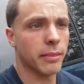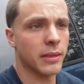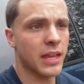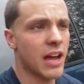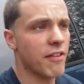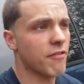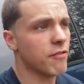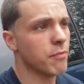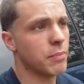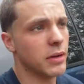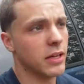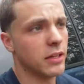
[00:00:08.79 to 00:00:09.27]

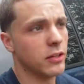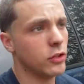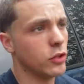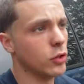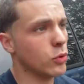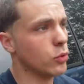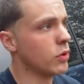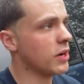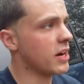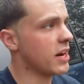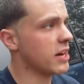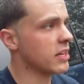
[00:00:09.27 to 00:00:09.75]
haven't been
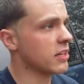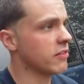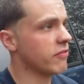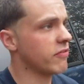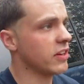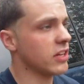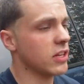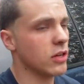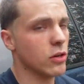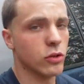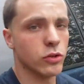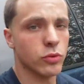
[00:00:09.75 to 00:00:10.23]
doing any
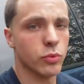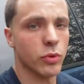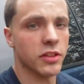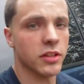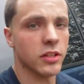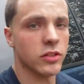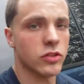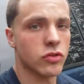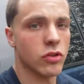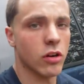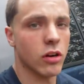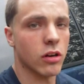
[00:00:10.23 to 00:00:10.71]
videos with
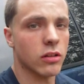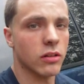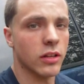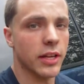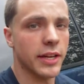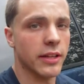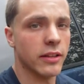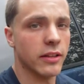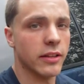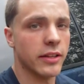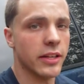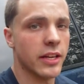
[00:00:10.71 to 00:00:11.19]
the truck
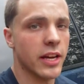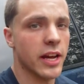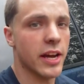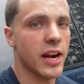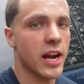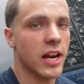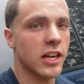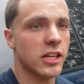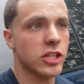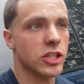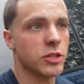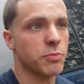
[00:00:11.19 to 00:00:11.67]
lately
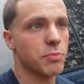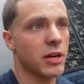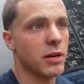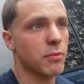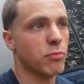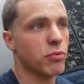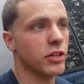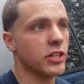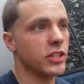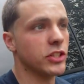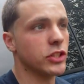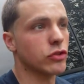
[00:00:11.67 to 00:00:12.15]
and I just
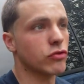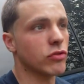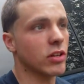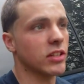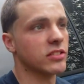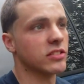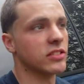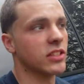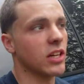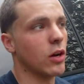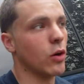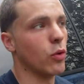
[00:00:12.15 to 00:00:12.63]
been pretty
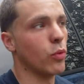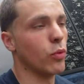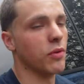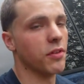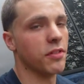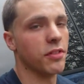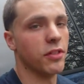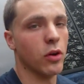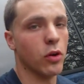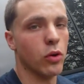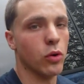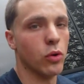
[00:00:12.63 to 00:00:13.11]
stressed out
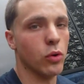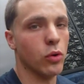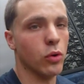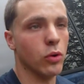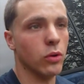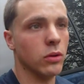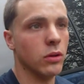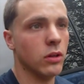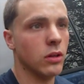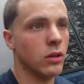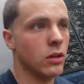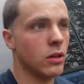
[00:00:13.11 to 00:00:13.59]
with the
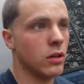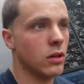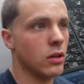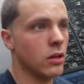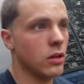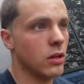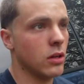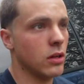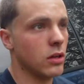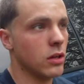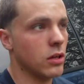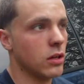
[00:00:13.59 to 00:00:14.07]
whole
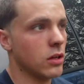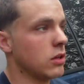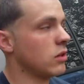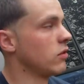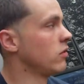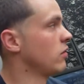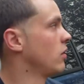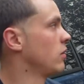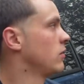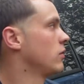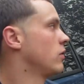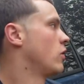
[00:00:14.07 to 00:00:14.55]

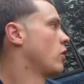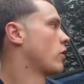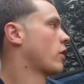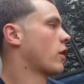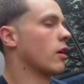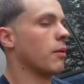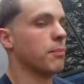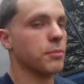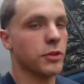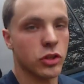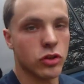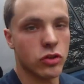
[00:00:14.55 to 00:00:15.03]

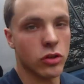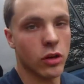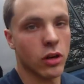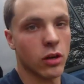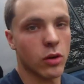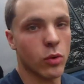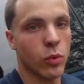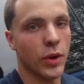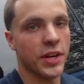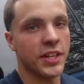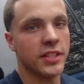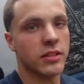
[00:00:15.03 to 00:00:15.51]
hooking up the
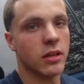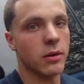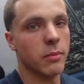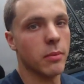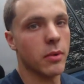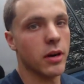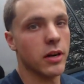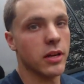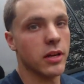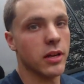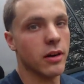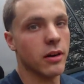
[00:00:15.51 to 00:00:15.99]
truck, wasting
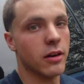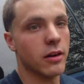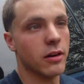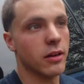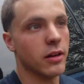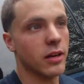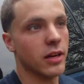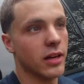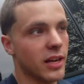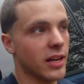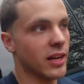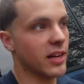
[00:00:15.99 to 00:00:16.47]
money on
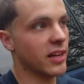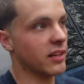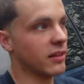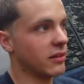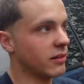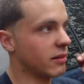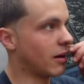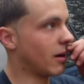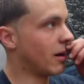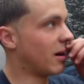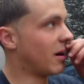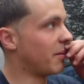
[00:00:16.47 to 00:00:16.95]
it
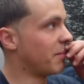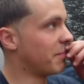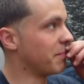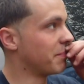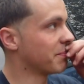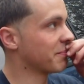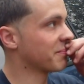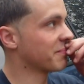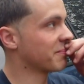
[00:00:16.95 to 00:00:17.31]
and um,